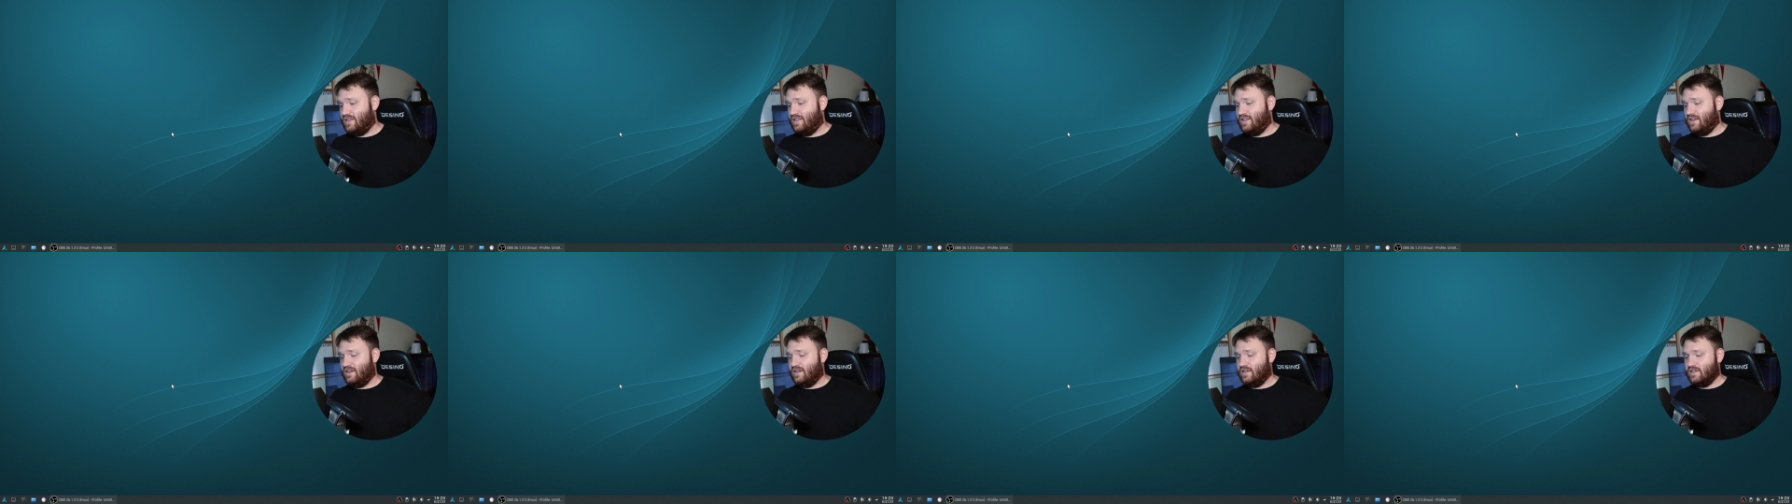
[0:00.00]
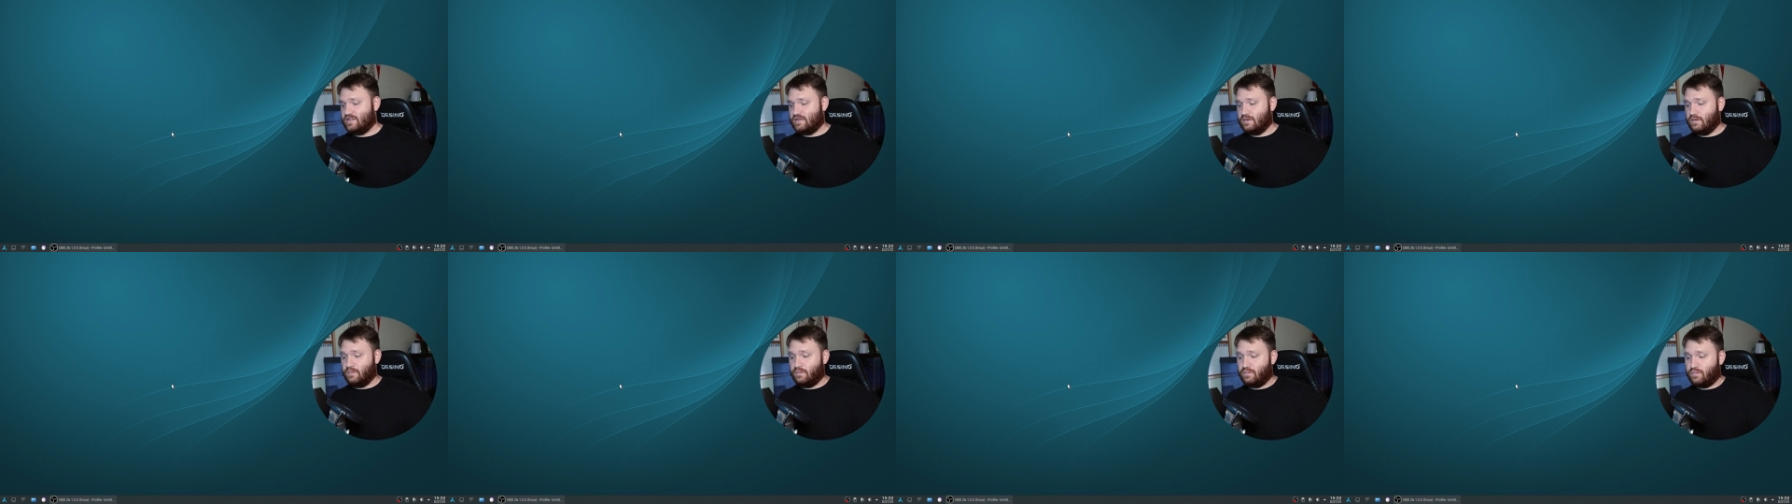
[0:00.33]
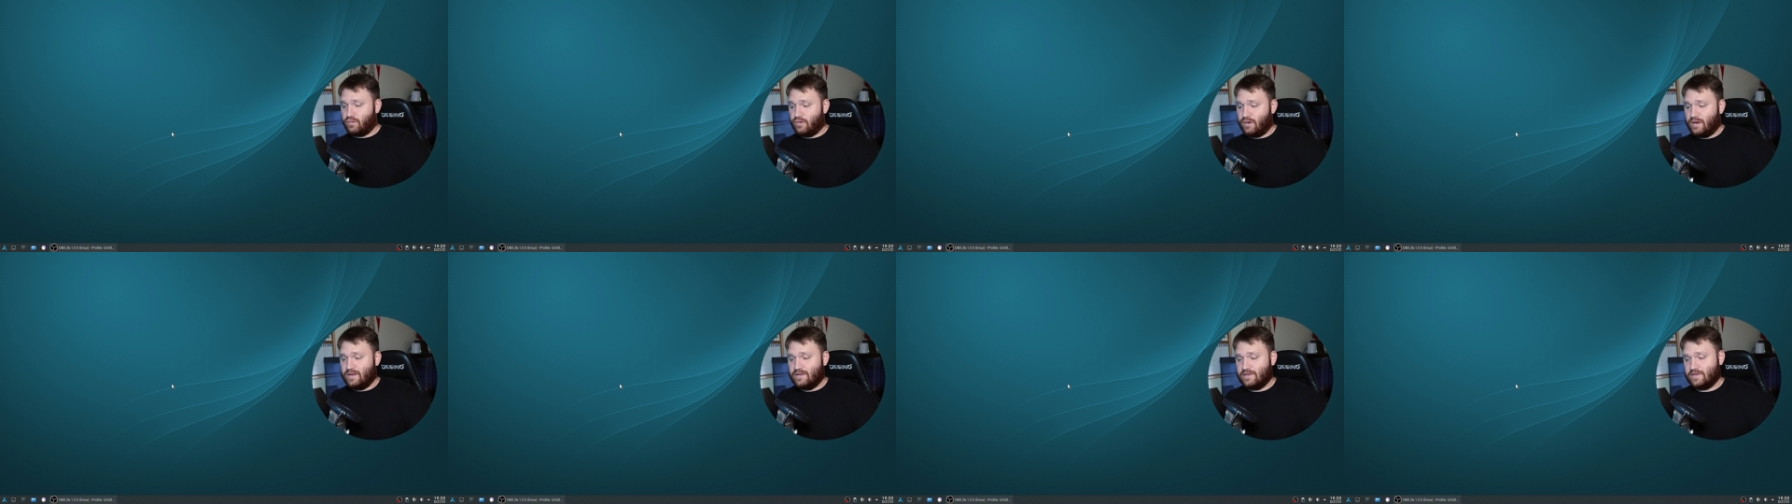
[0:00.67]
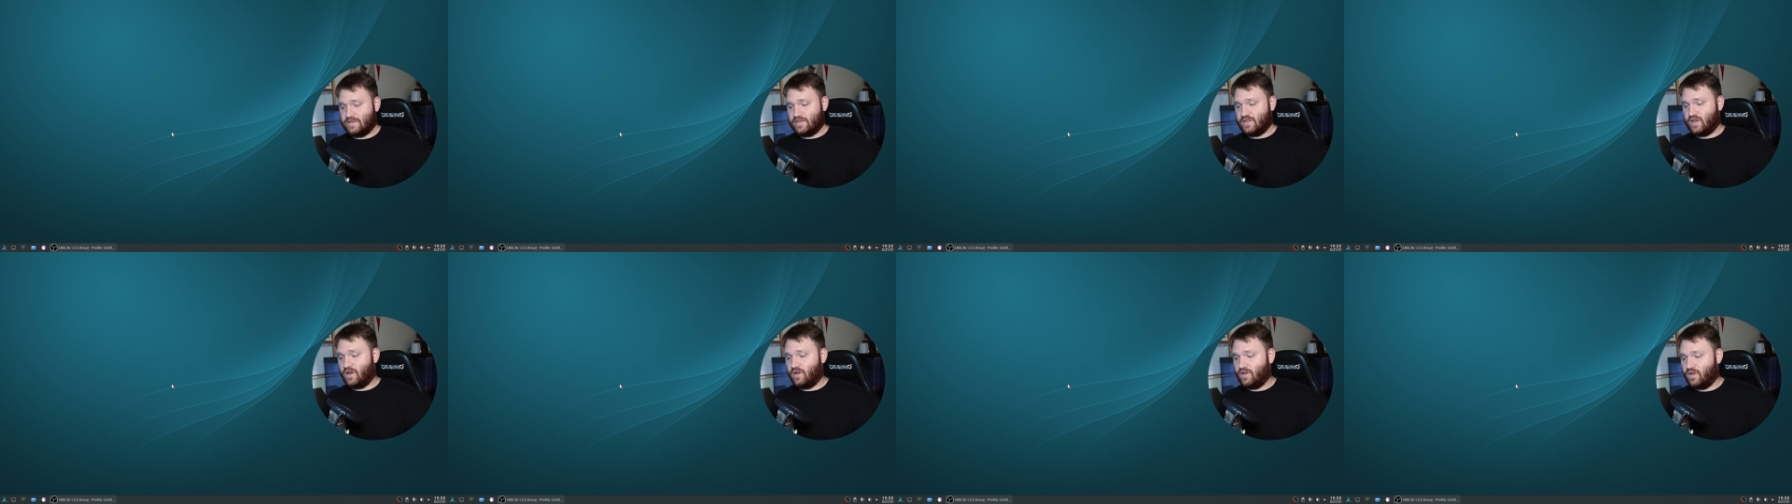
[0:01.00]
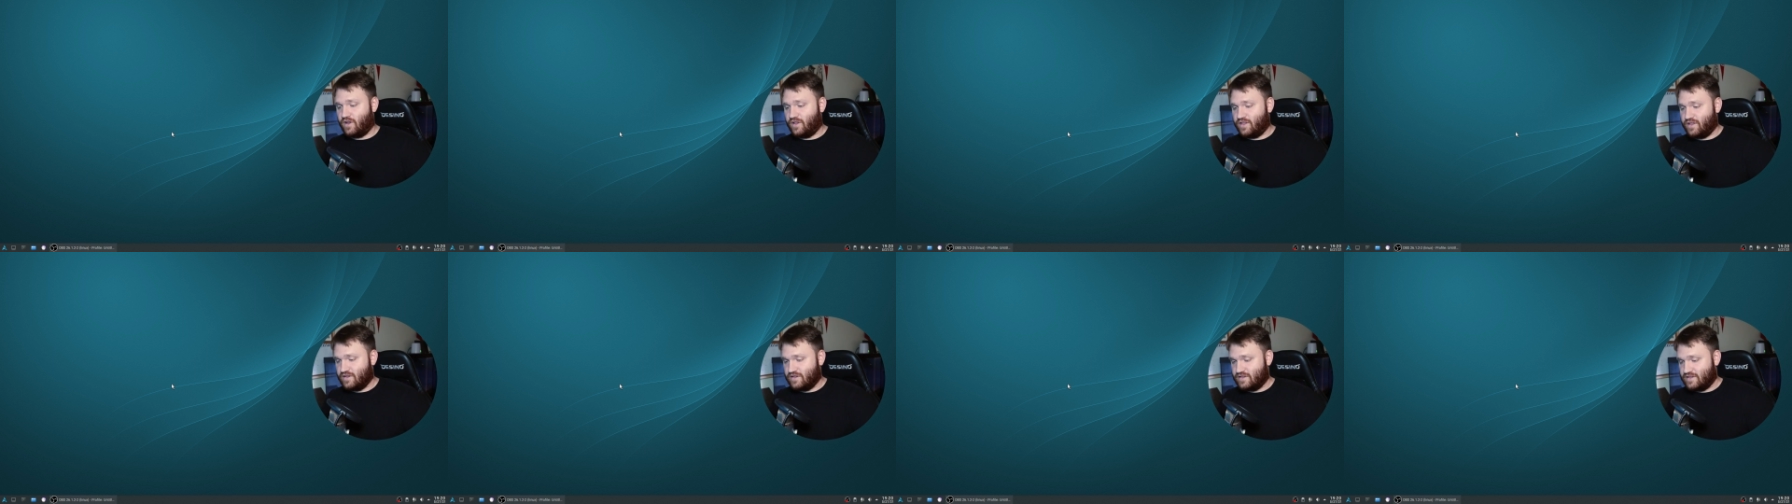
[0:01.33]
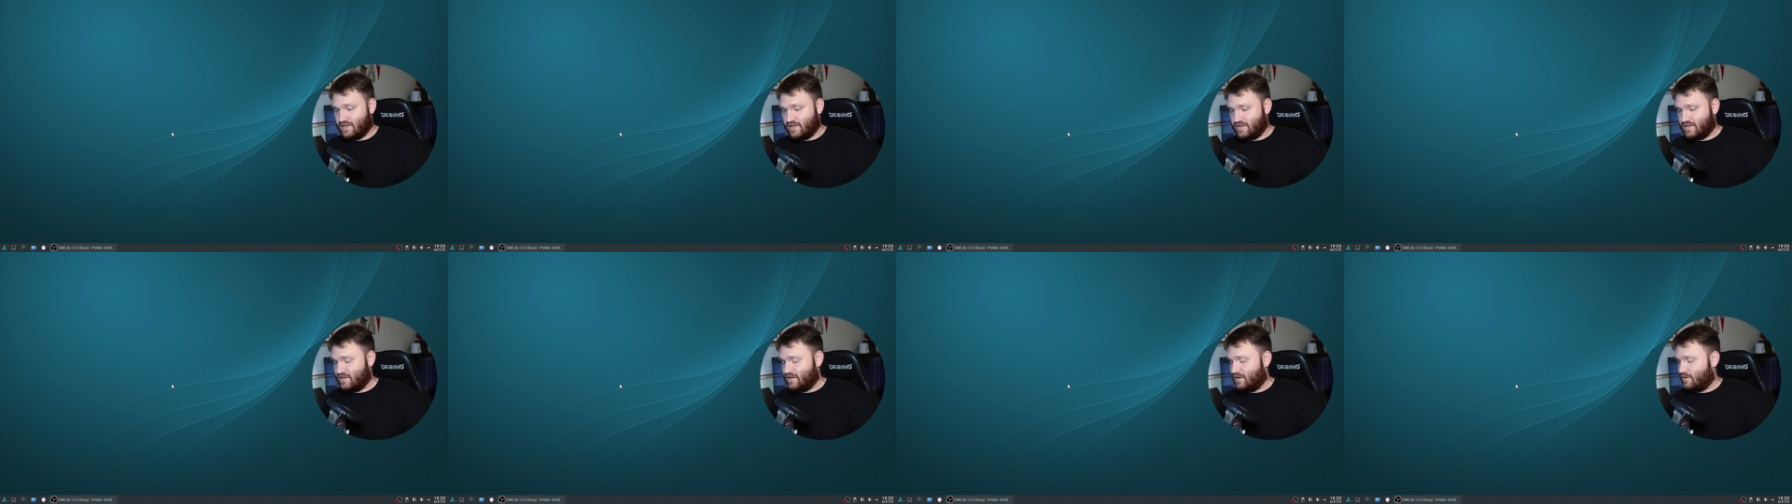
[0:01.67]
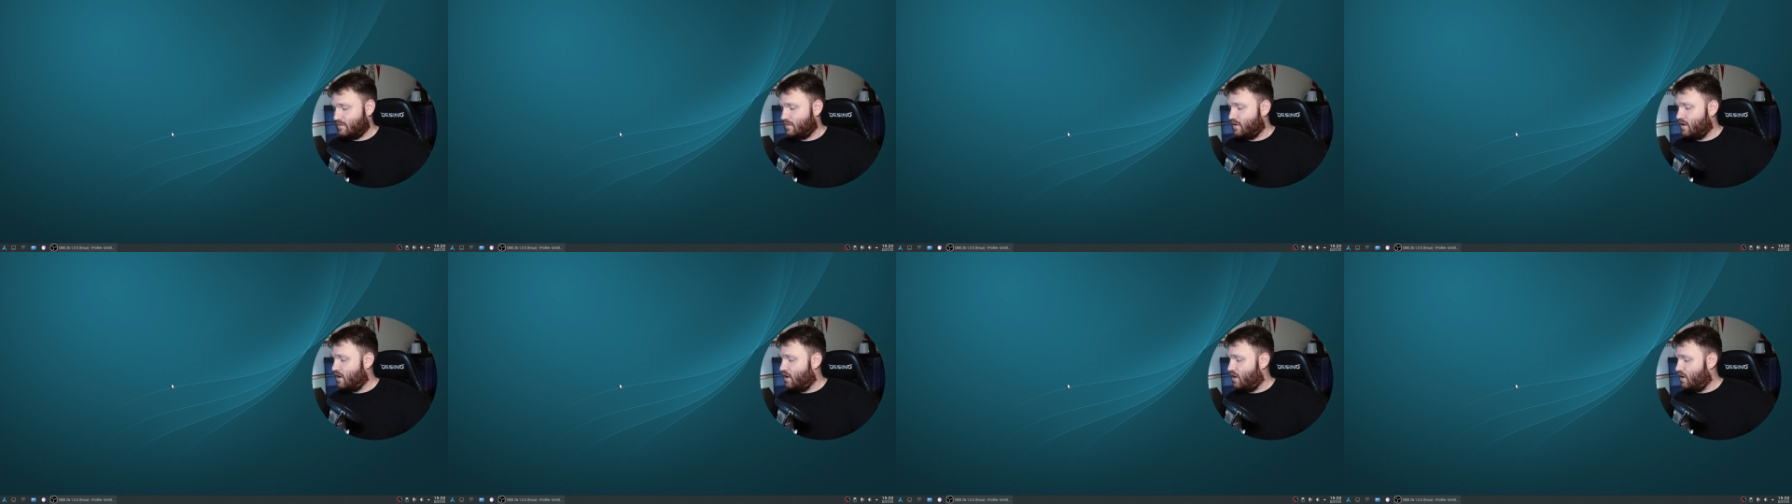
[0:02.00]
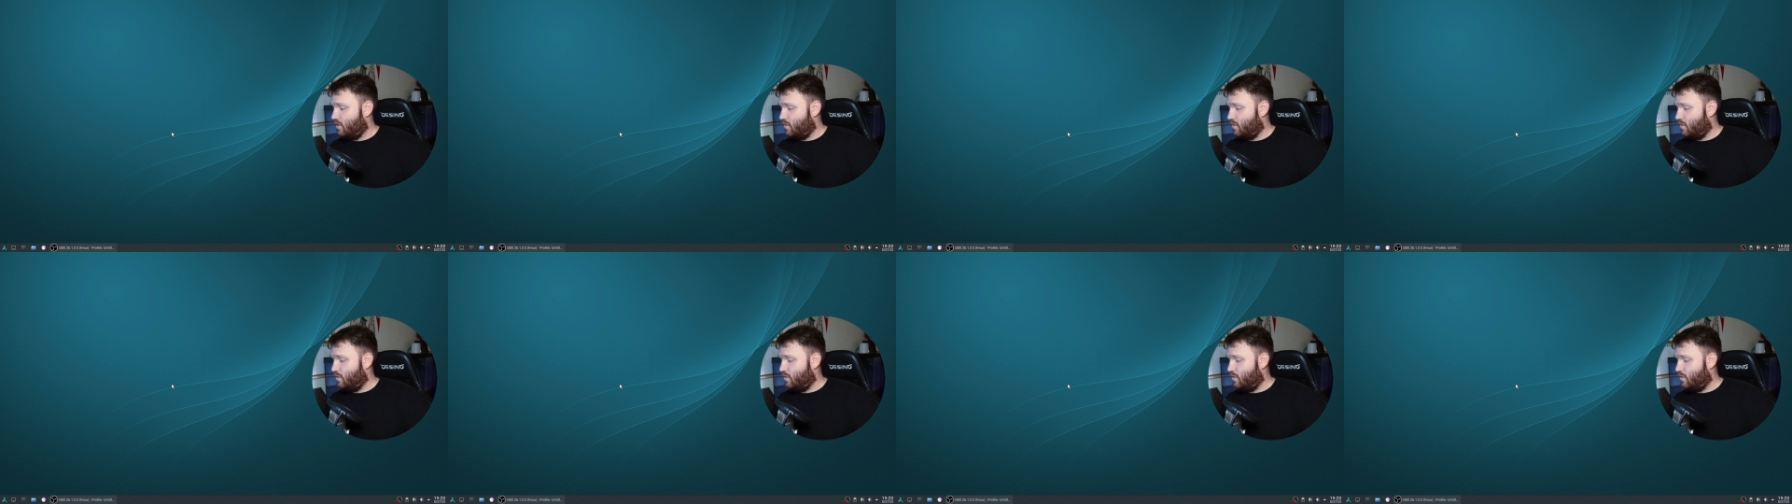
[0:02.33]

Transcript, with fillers: things pre-installed on the system,